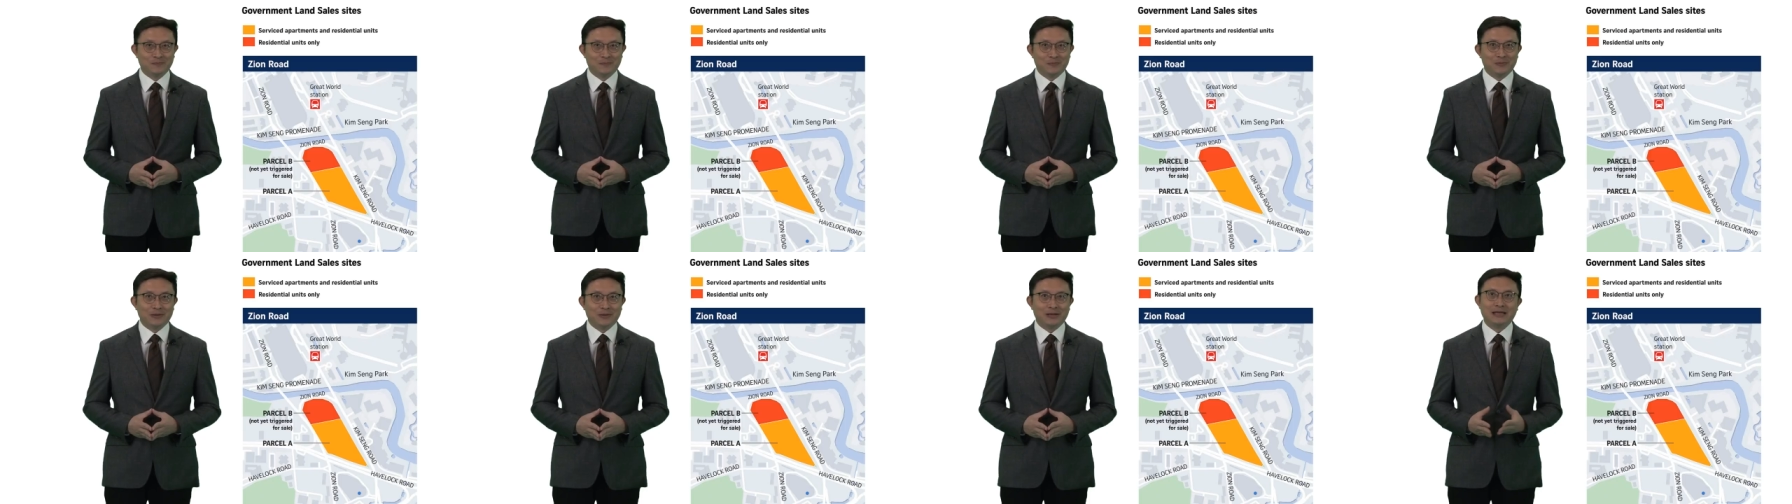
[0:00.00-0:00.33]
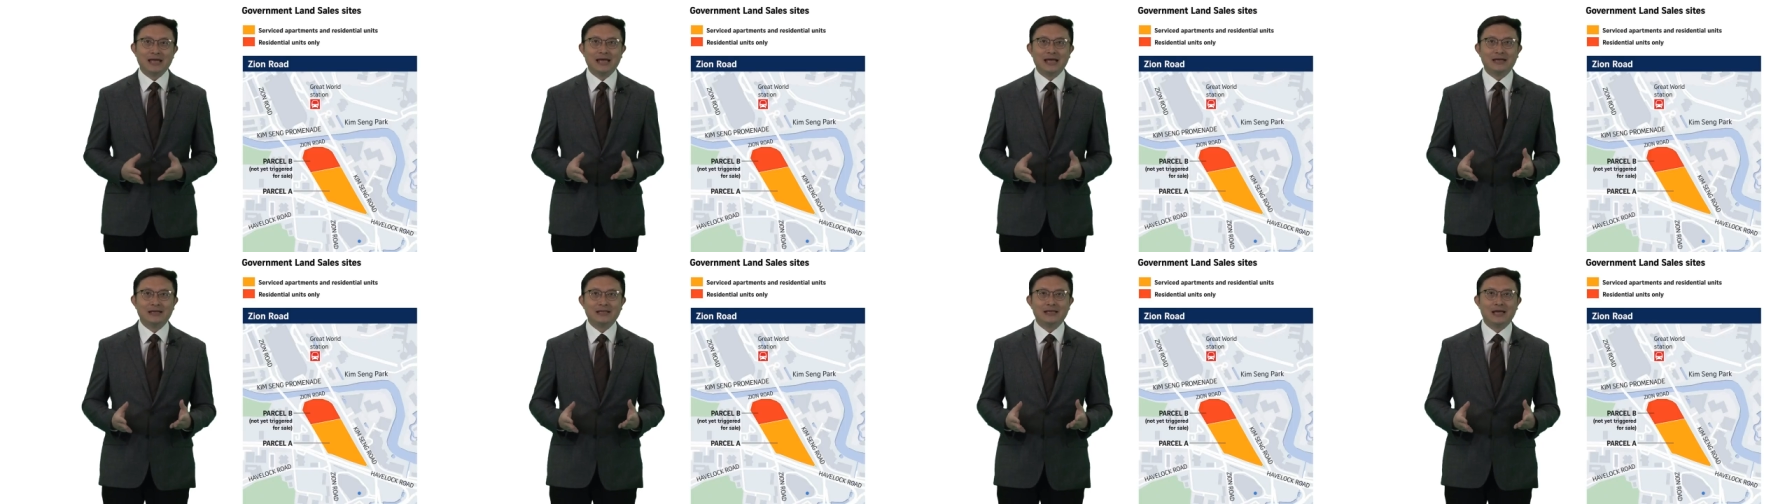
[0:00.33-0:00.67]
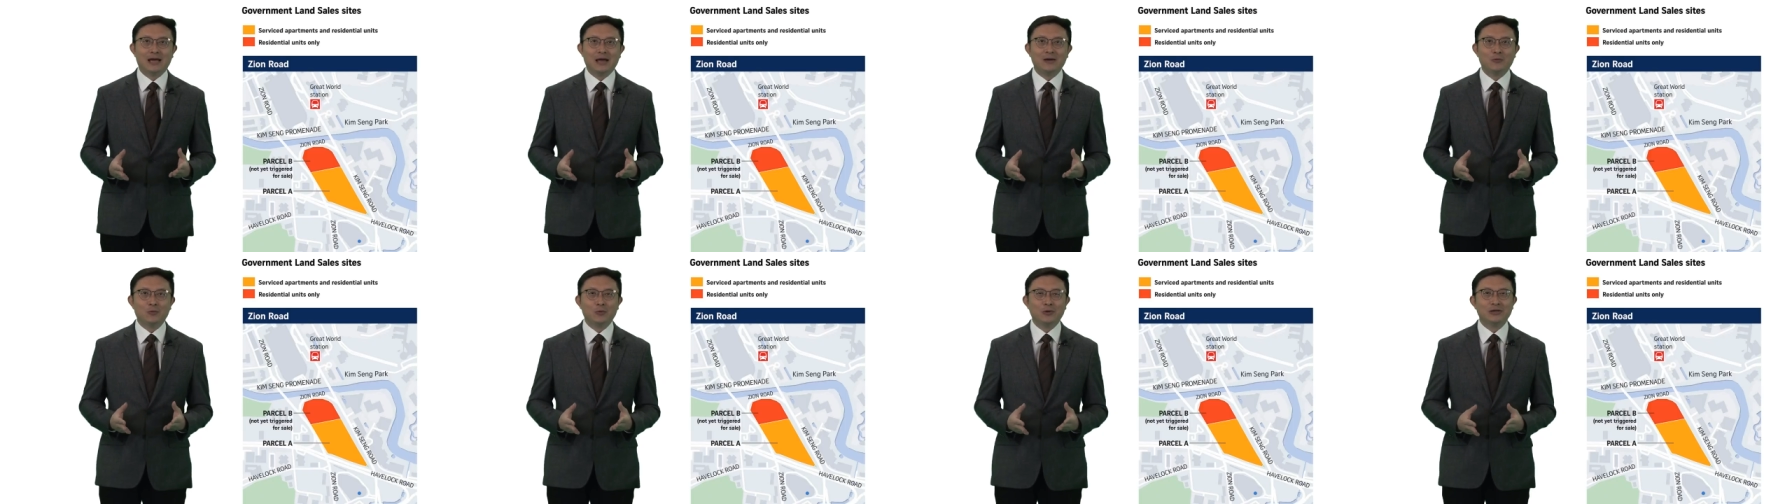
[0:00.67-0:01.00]
The second
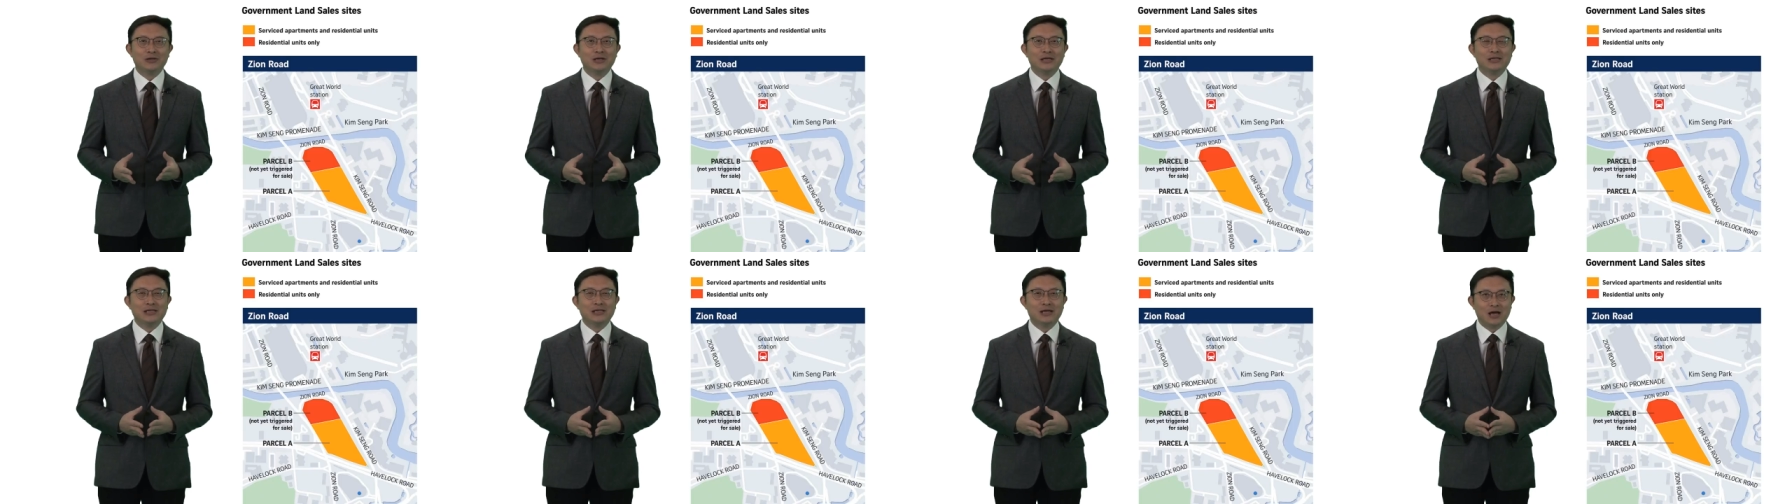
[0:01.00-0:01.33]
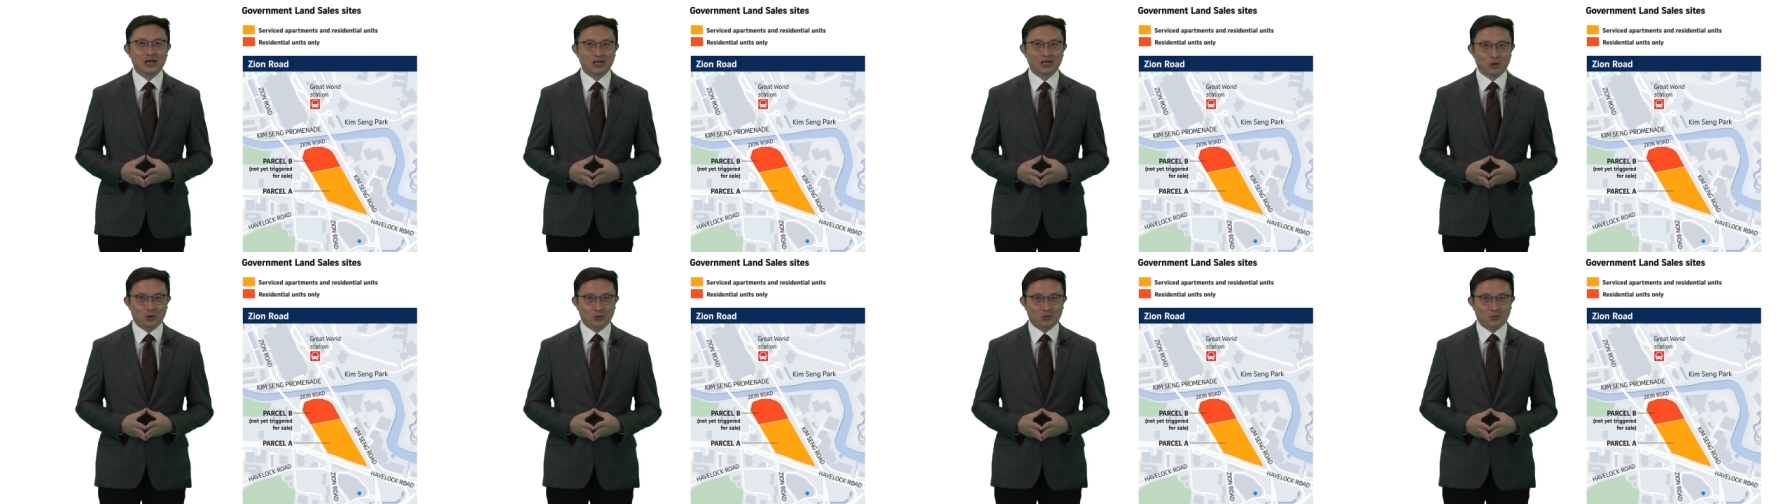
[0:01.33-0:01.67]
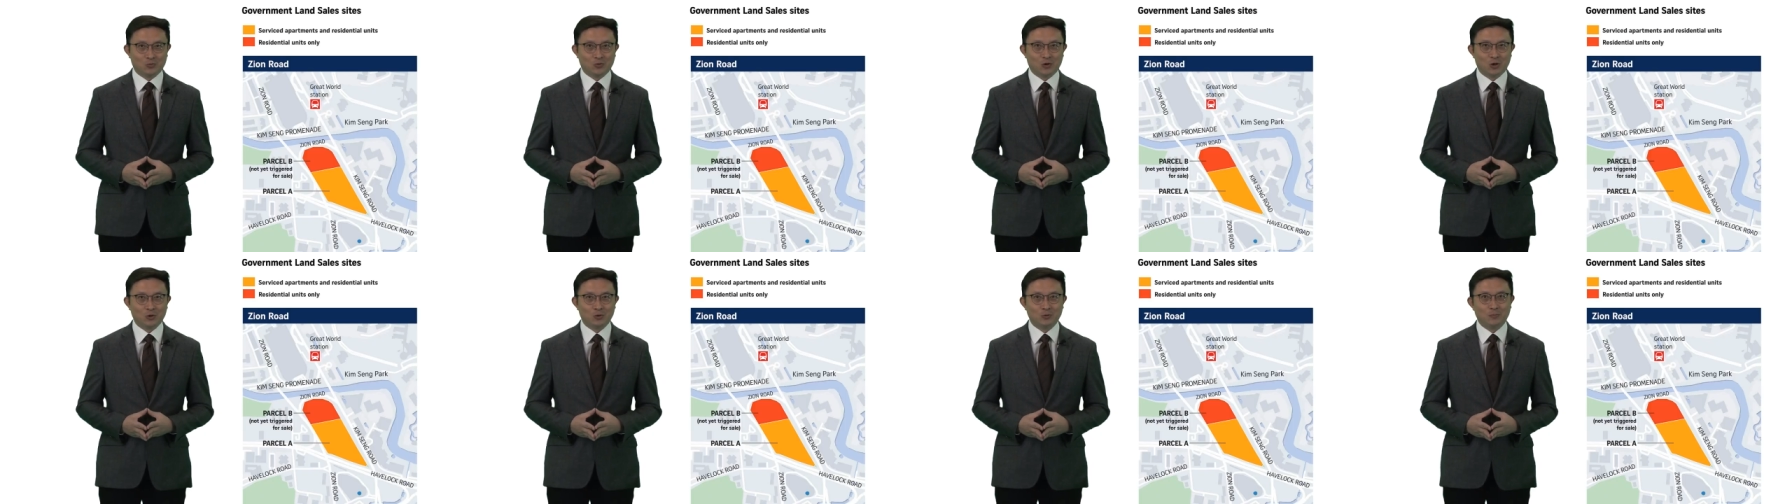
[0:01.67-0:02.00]
site was the Zion
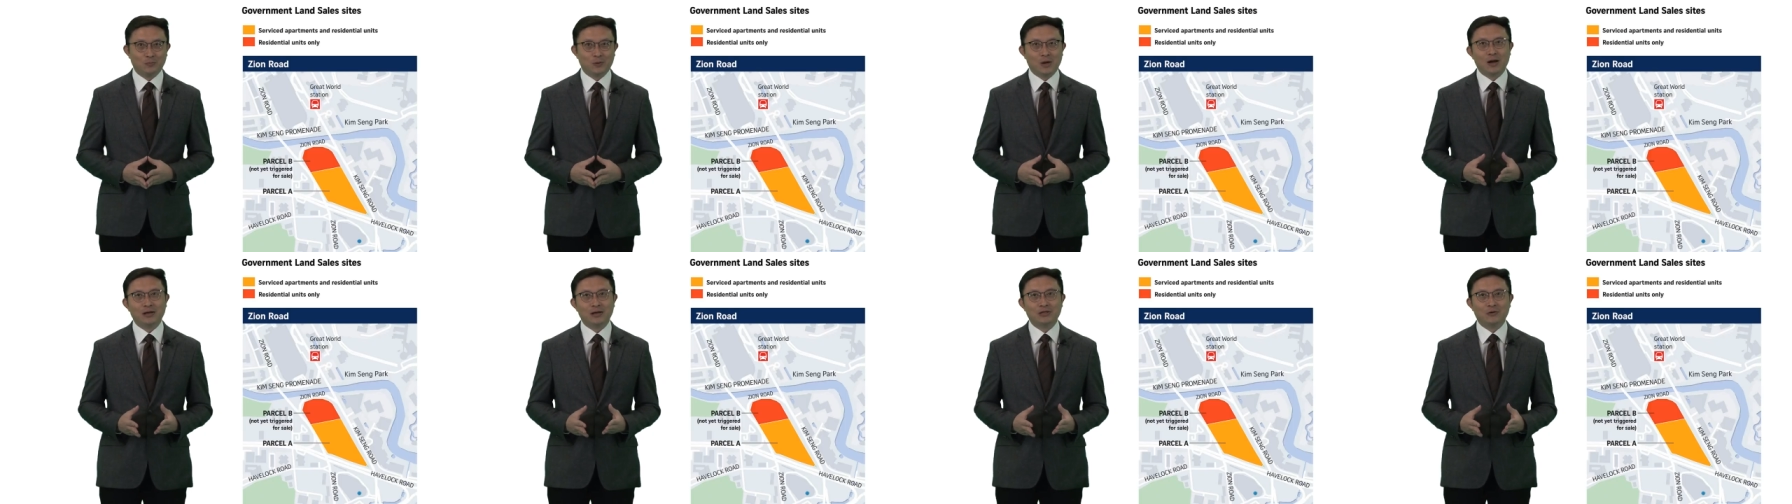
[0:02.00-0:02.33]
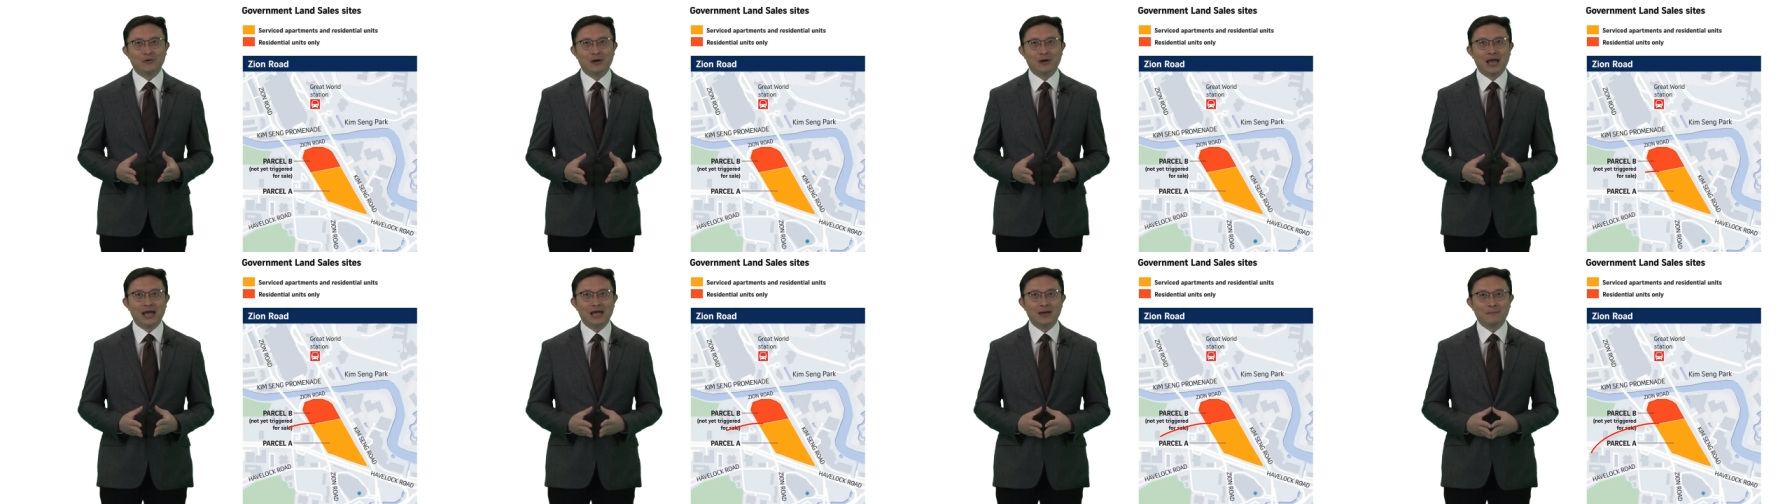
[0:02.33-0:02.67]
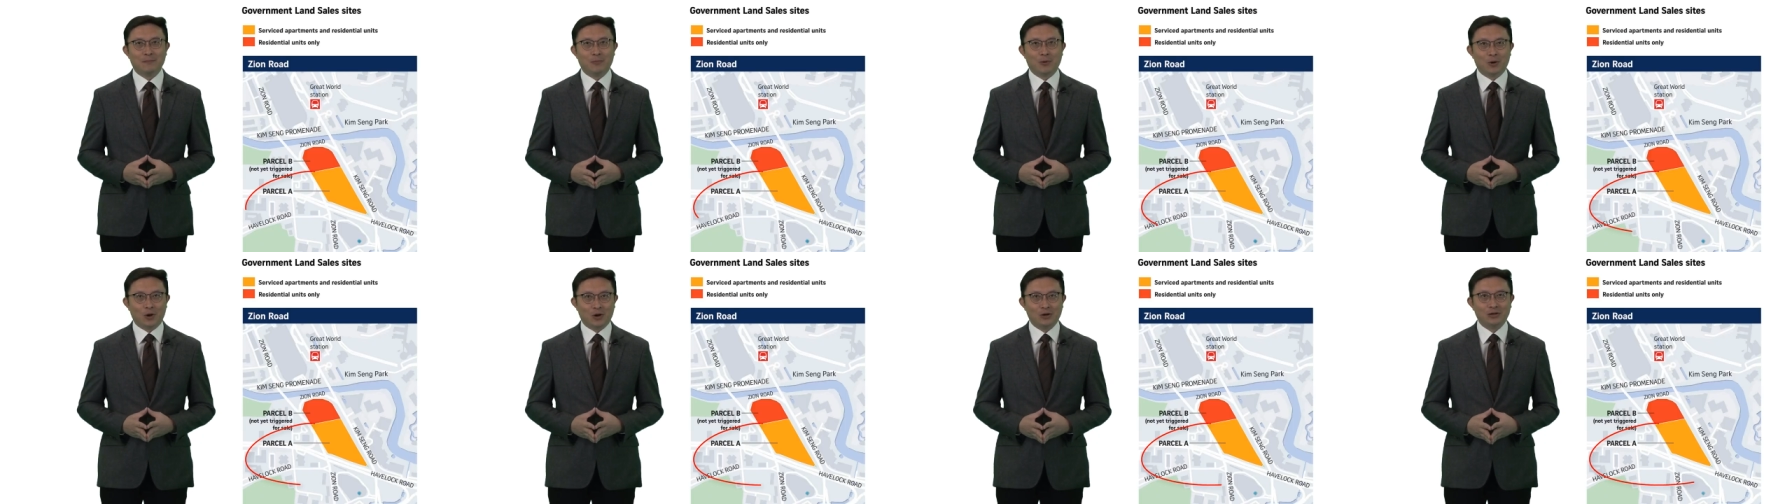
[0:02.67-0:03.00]
Road Parcel A
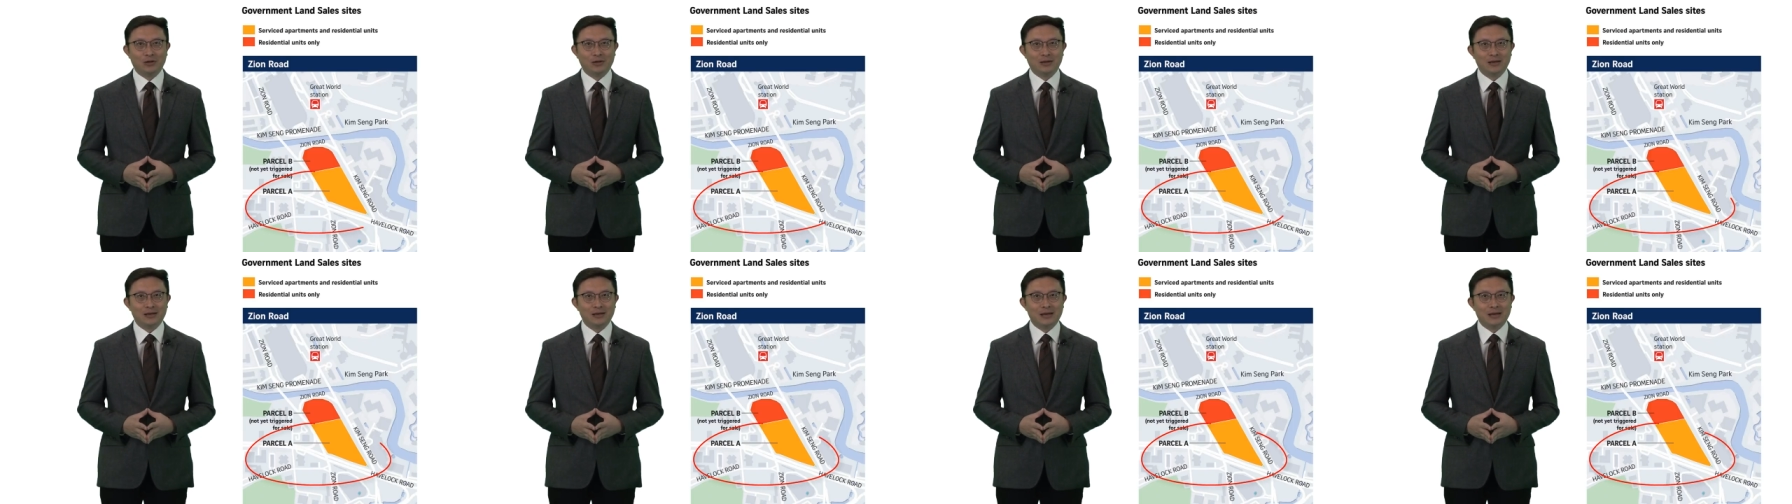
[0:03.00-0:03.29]
plot.